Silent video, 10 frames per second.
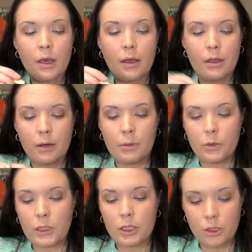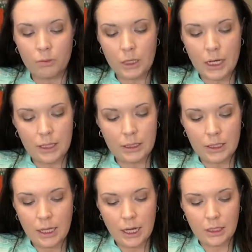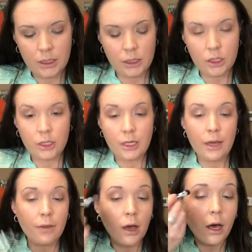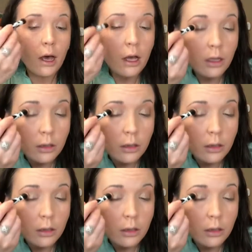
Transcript: And then I'm going to blend that together.